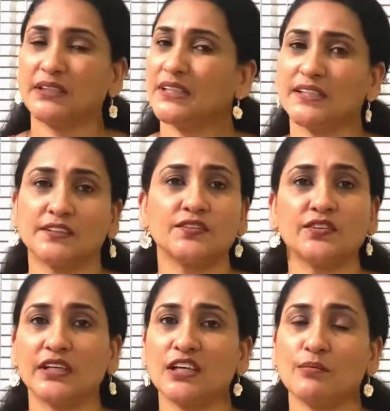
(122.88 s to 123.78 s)
but that doesn't
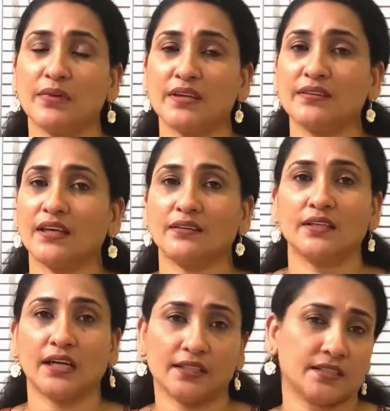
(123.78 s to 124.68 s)
really mean that the
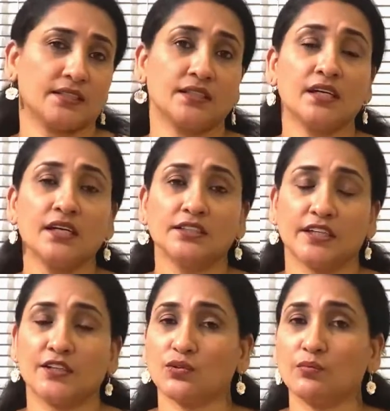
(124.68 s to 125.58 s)
darker
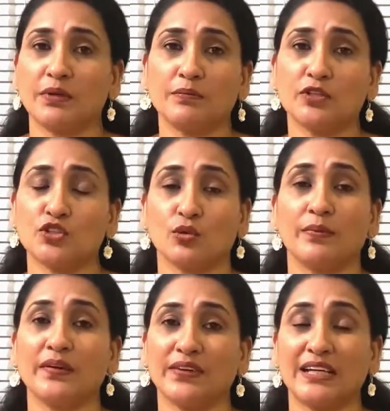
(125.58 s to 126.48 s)
skin tone people should
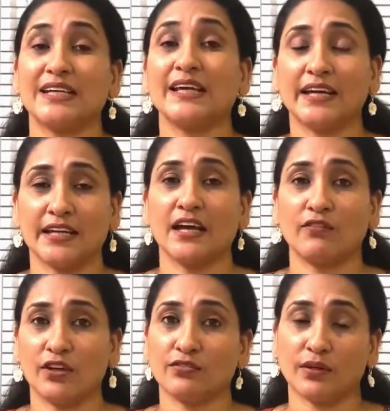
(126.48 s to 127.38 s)
be really getting
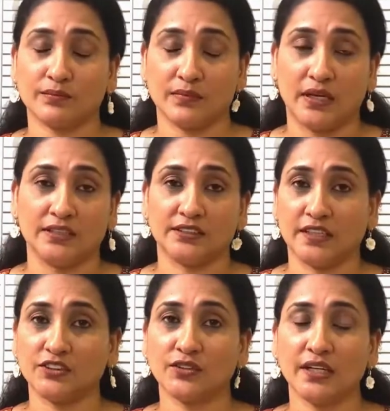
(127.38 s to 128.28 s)
away from uh,
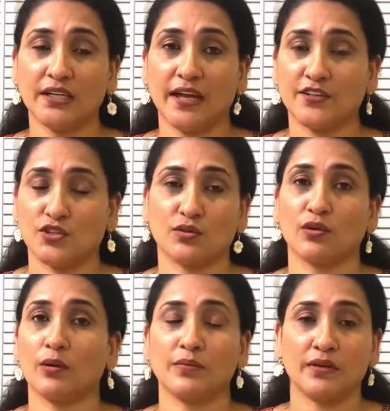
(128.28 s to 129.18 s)
sunscreen and should
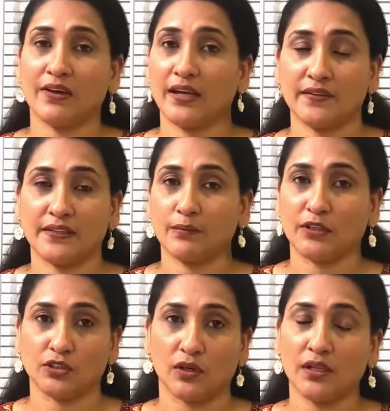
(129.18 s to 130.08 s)
not be wearing them
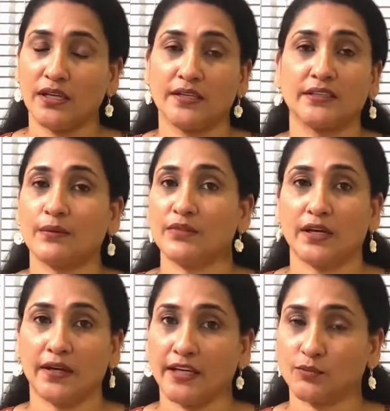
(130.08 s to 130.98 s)
at all anytime
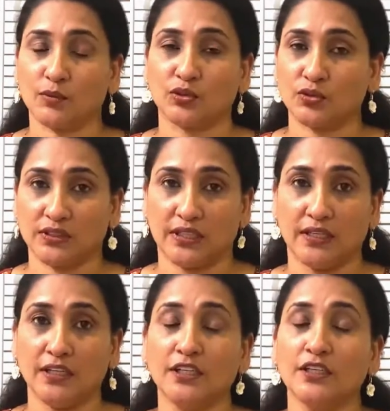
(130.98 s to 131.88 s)
they are exposed to
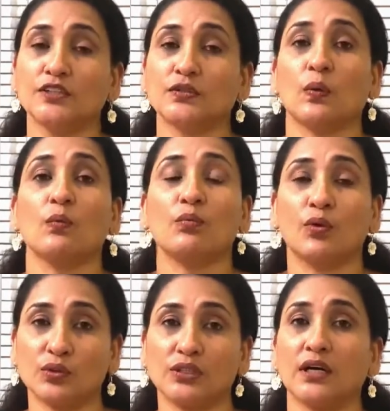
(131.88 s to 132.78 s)
sun so
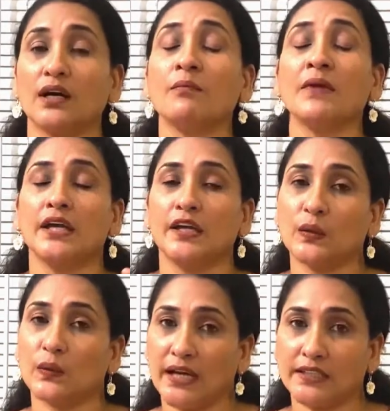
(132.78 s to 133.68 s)
both um, you
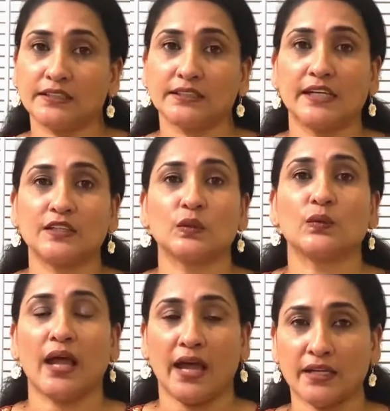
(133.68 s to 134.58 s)
know lighter skin
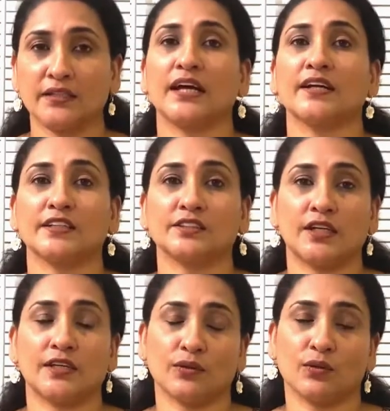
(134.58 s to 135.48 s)
tone and darker
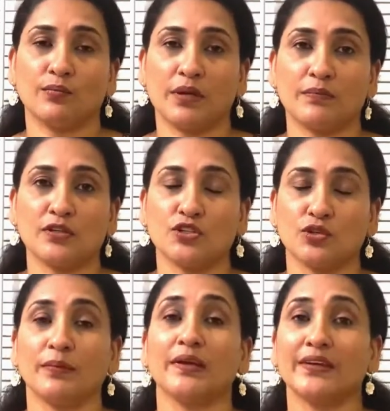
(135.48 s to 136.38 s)
skin tone people
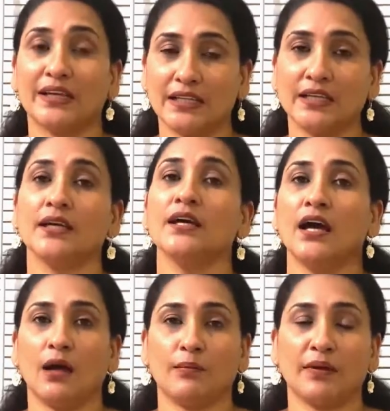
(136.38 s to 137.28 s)
should be really
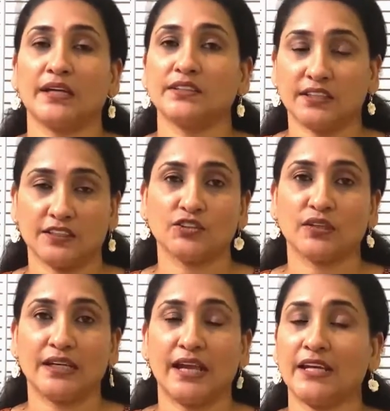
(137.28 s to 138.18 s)
applying
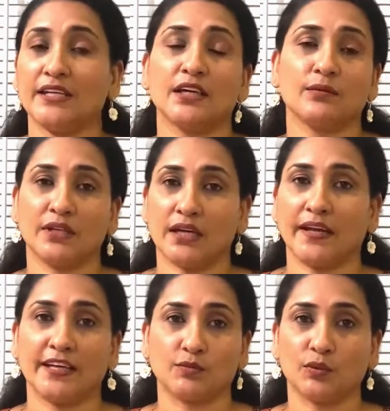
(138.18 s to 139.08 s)
sunscreen anytime they
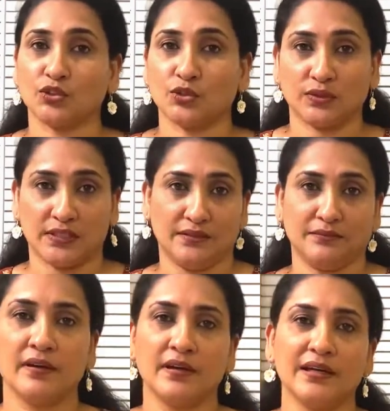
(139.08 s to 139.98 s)
are exposed to sun
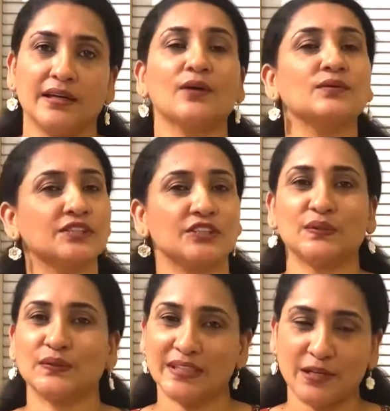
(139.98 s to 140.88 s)
now that you
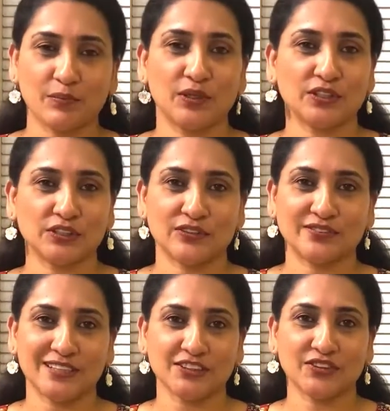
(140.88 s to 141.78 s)
know the importance of
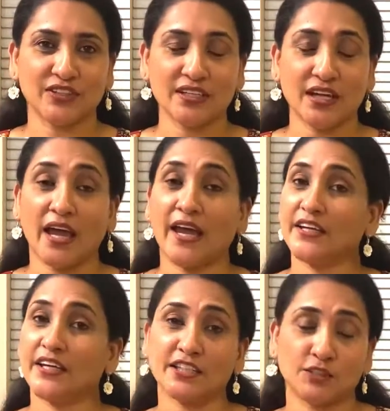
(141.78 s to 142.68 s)
sunscreen
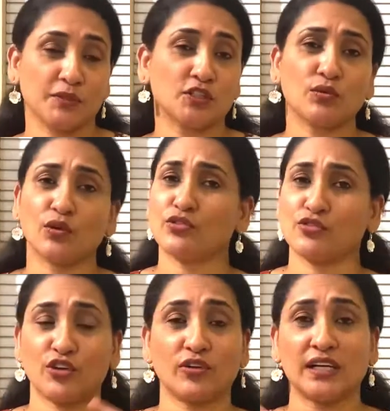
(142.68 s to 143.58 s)
and irrespective of
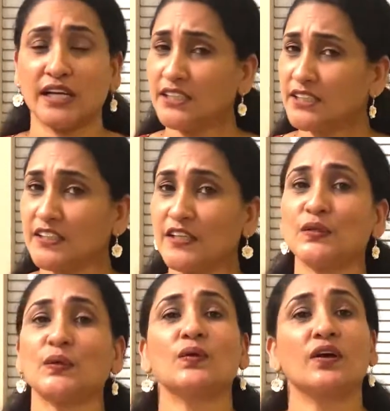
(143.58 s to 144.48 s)
if you're a lighter skin
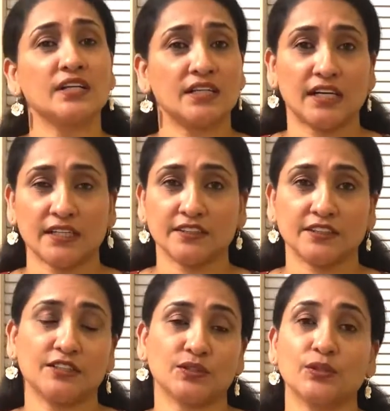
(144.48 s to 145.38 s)
tone or a darker
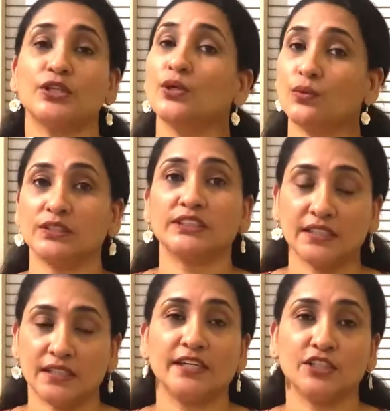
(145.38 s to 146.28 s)
skin tone, you would
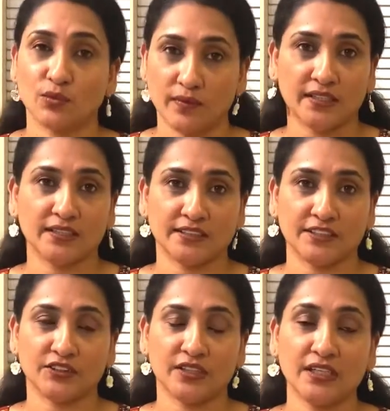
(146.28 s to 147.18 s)
still need to wear a
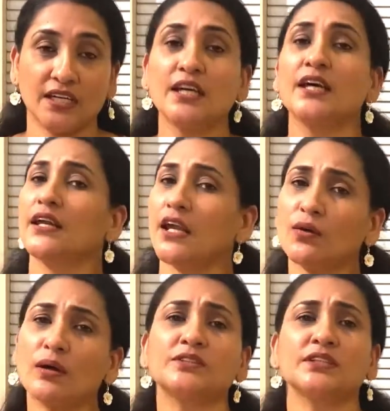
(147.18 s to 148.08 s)
sunscreen. Now
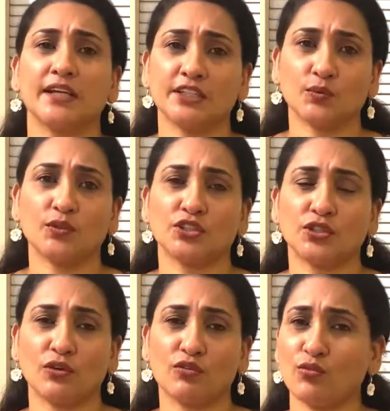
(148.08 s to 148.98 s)
comes the next
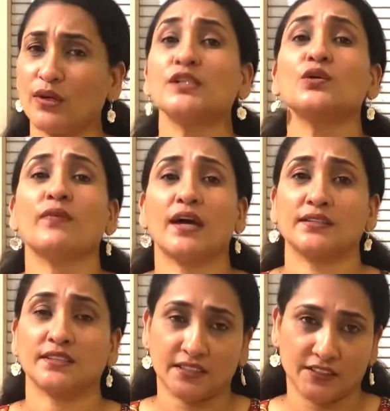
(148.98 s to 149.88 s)
question of when to wear
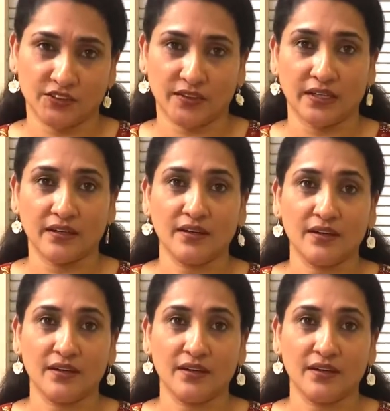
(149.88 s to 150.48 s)
the sunscreen.